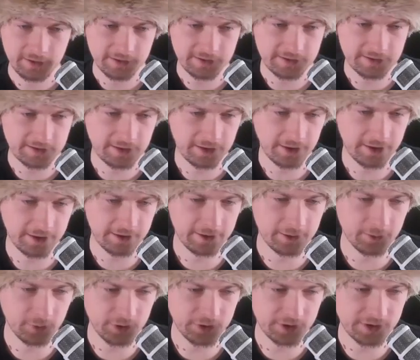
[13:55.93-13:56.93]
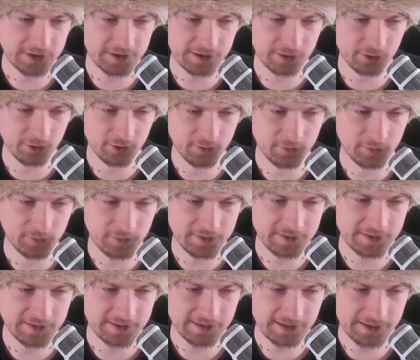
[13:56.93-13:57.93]
Let's, and we just go and
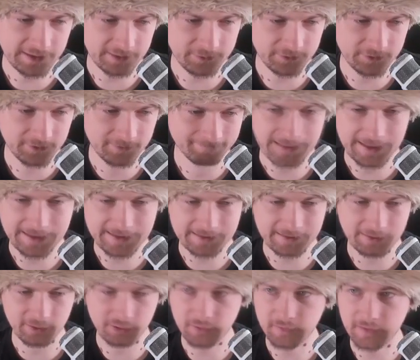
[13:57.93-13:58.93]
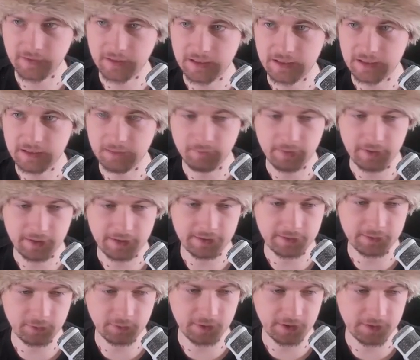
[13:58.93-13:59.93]
piece this out. That's a lot of A E,
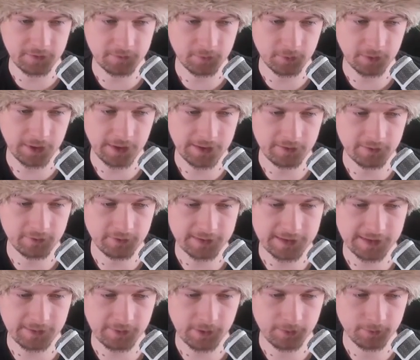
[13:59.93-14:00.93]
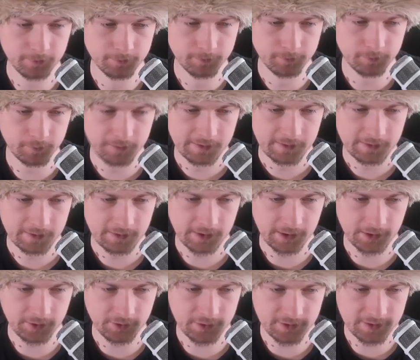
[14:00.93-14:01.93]
but we have to handle somehow.
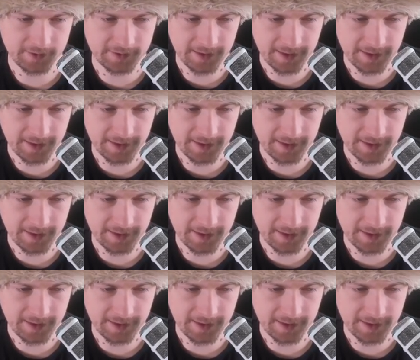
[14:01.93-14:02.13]
Can you just